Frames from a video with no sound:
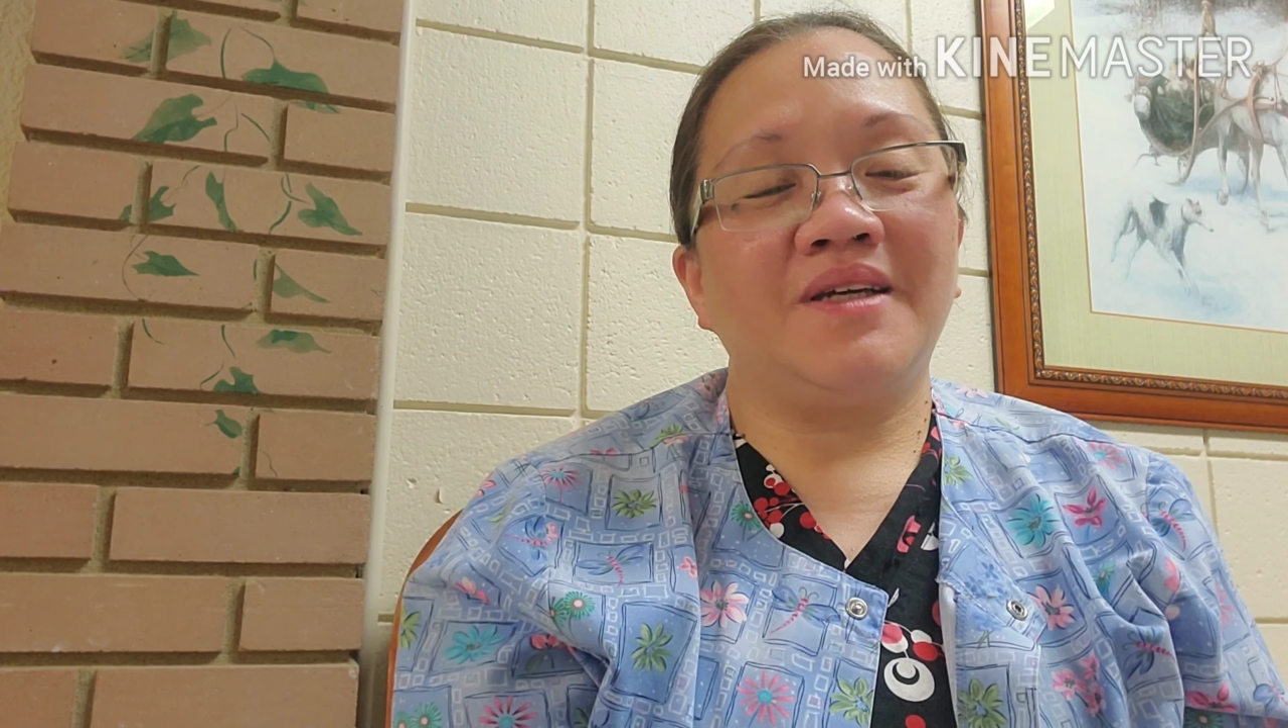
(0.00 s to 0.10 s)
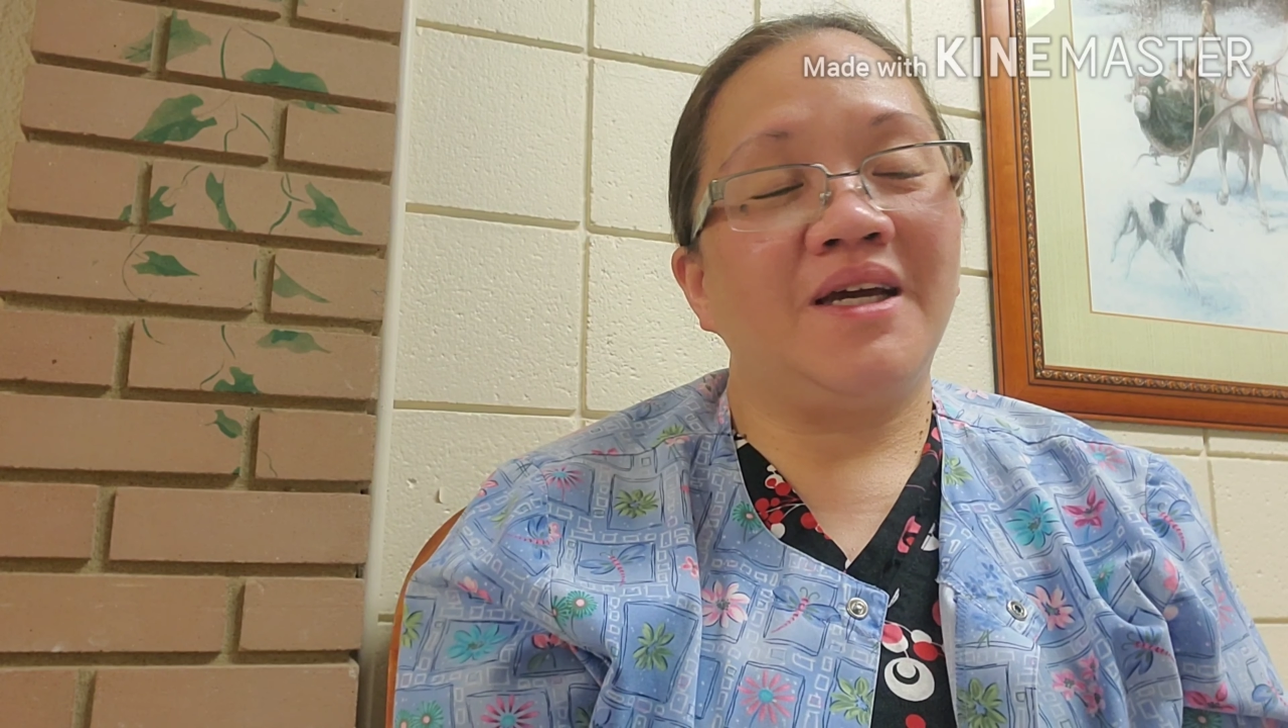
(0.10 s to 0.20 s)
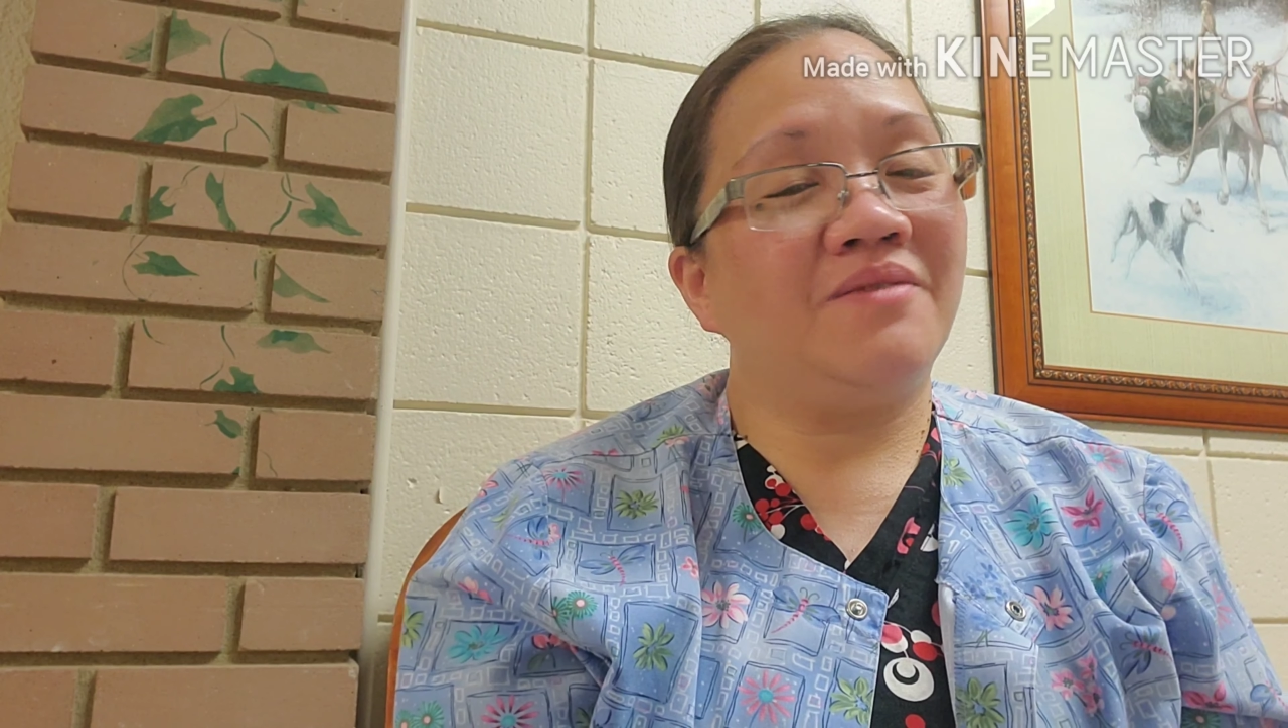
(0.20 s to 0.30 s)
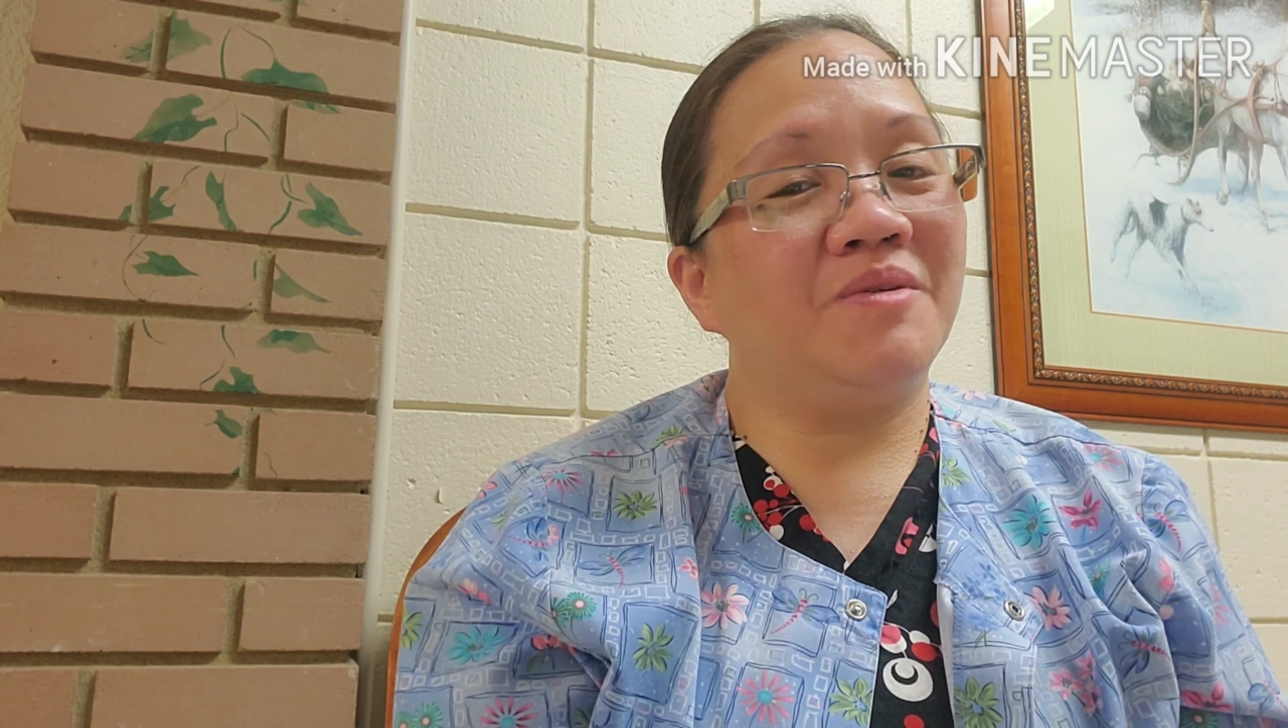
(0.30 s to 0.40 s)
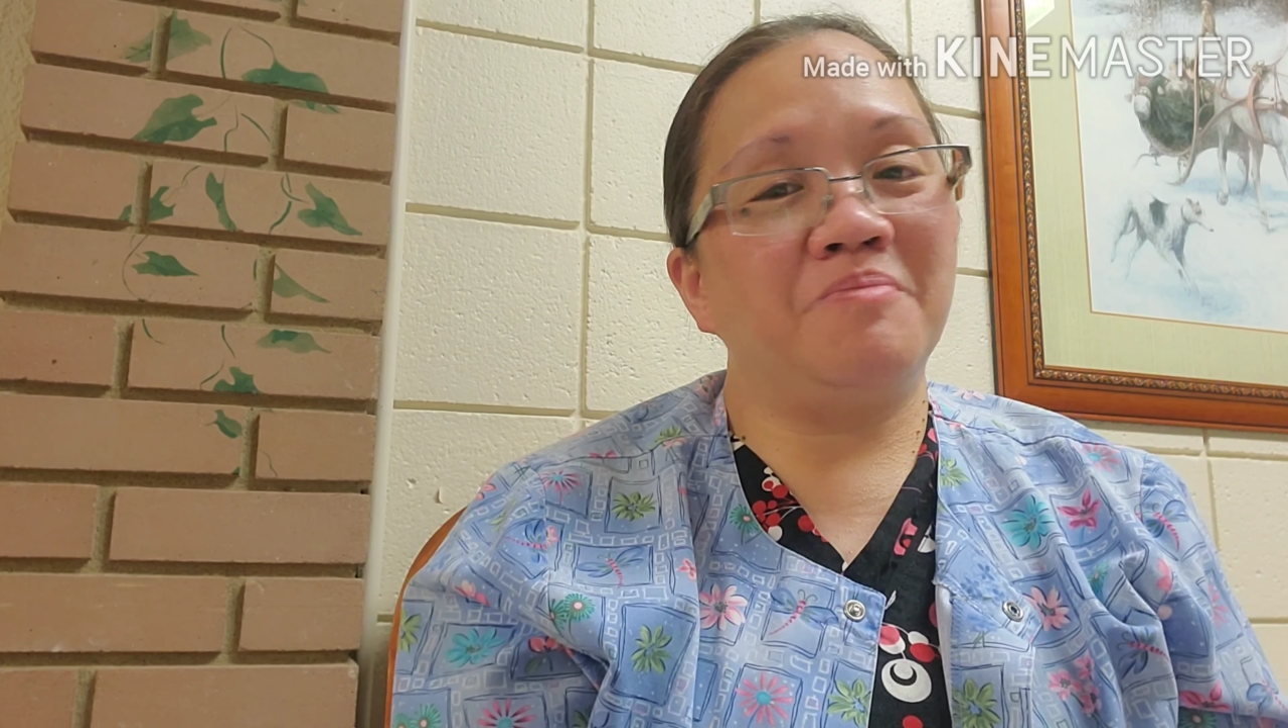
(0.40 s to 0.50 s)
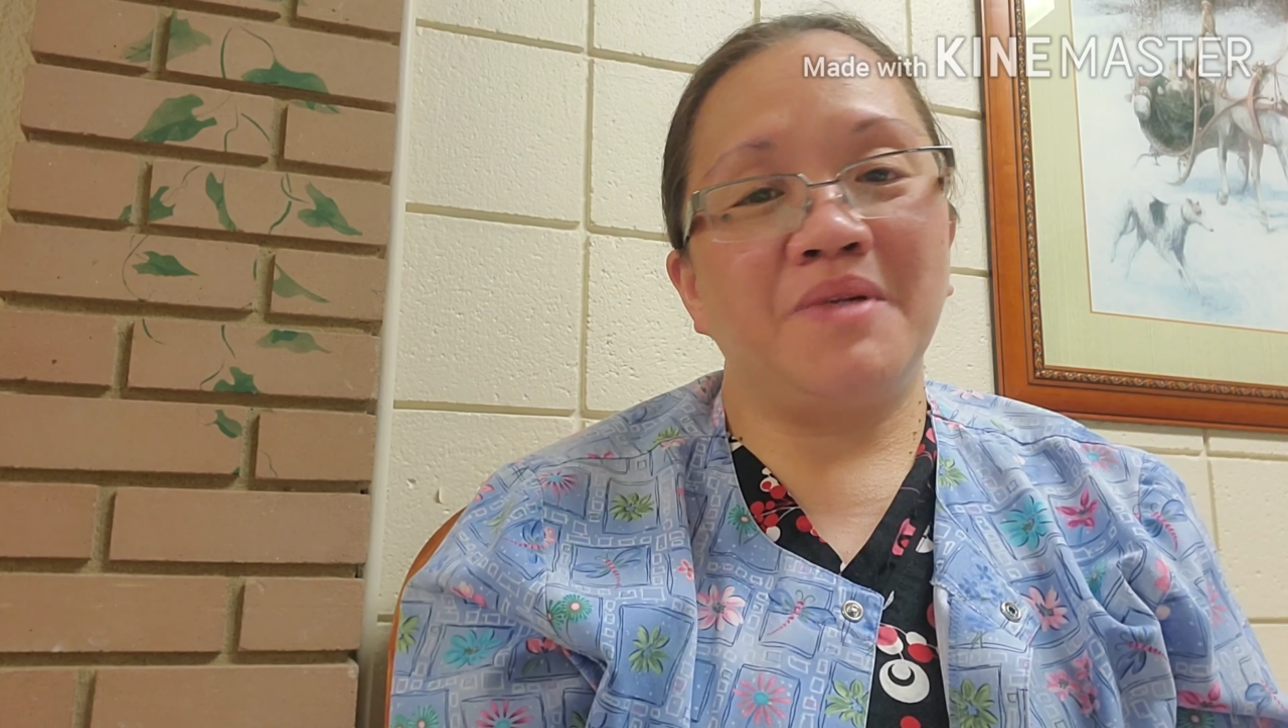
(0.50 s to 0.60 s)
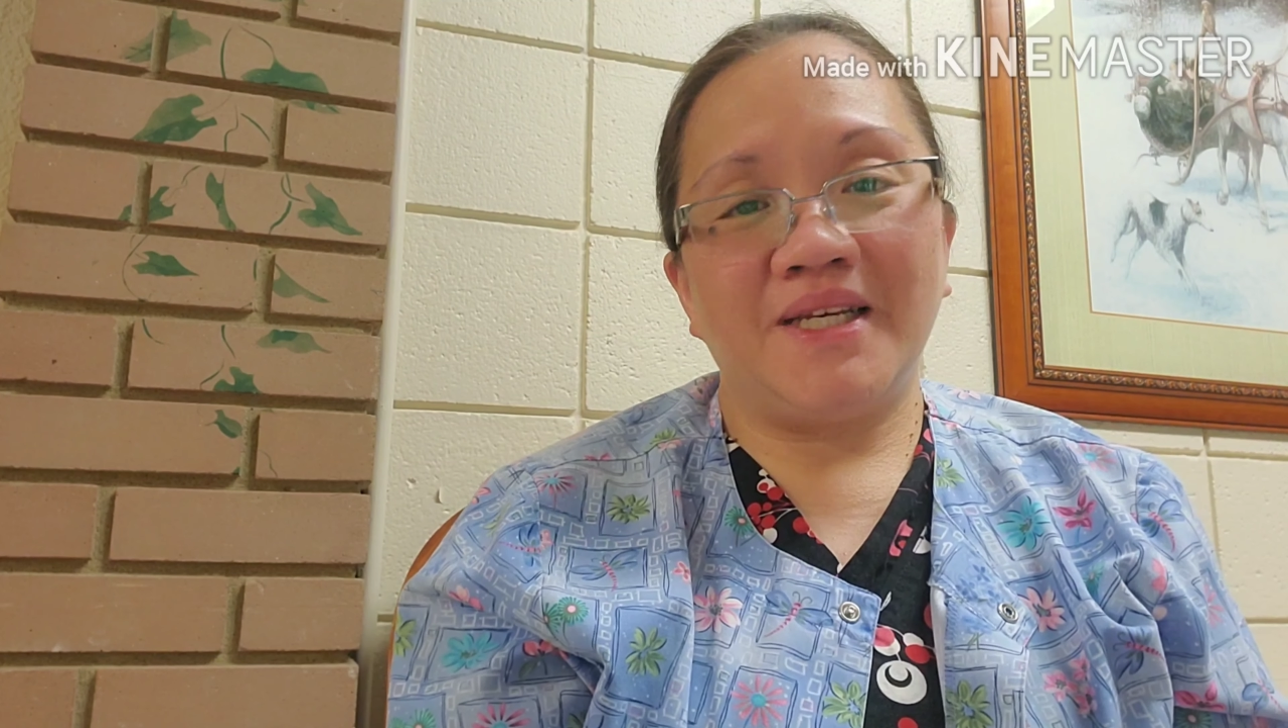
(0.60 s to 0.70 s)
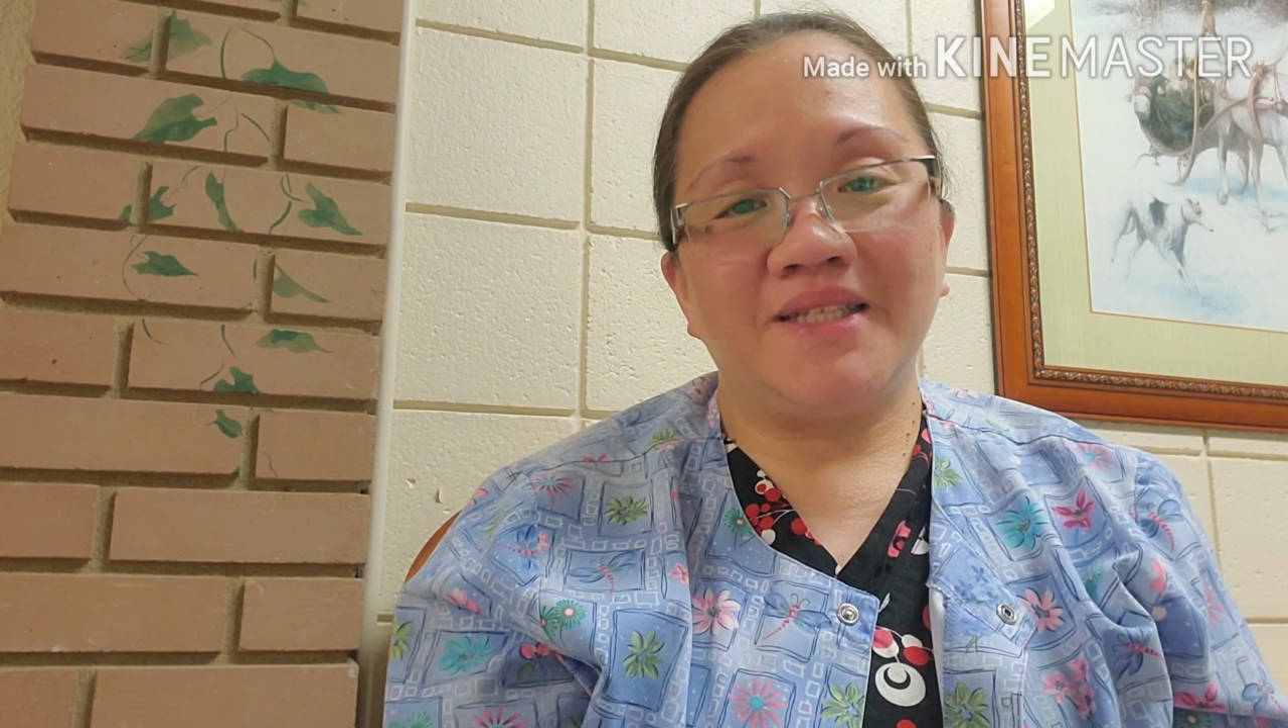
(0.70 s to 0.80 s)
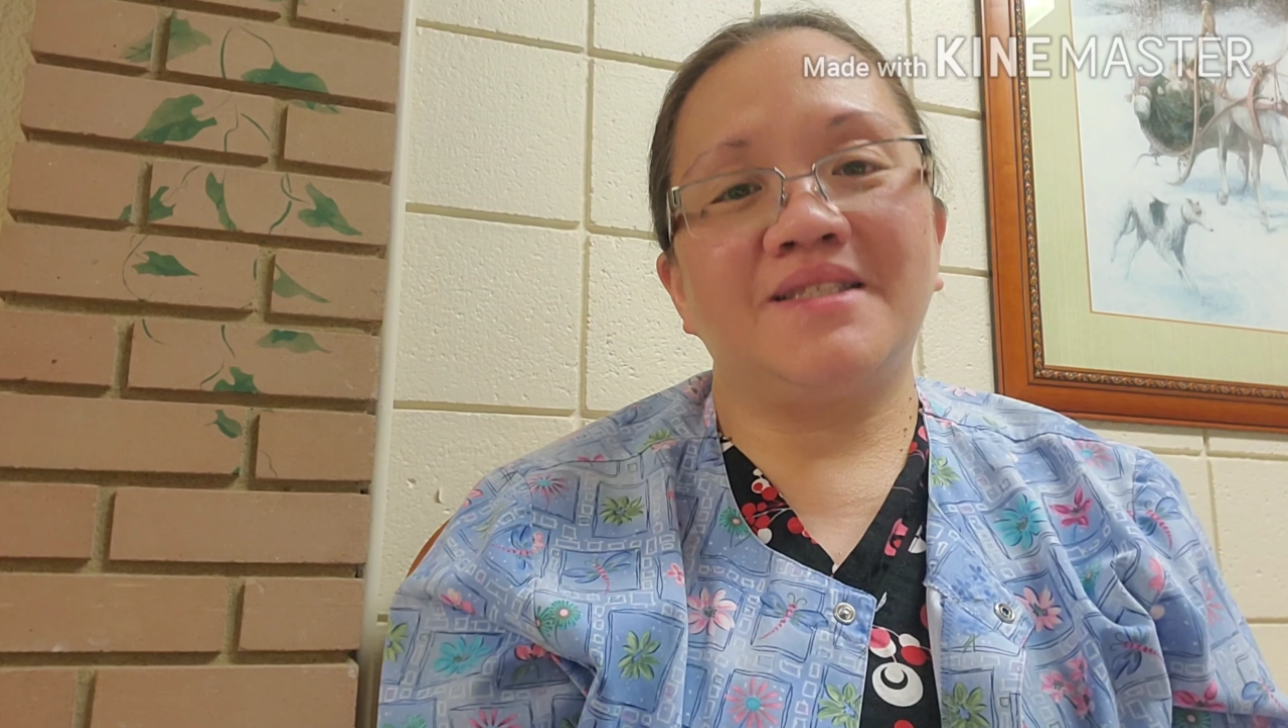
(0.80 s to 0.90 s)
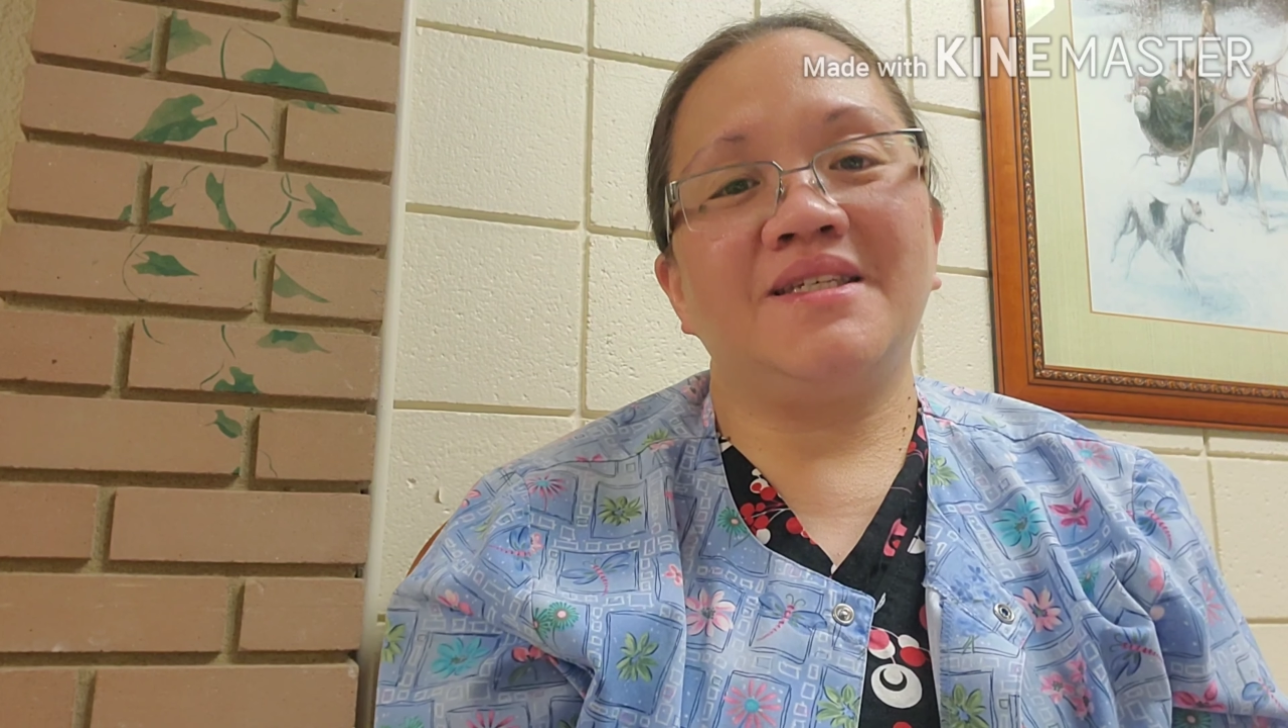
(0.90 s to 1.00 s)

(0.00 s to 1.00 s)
Have a blessed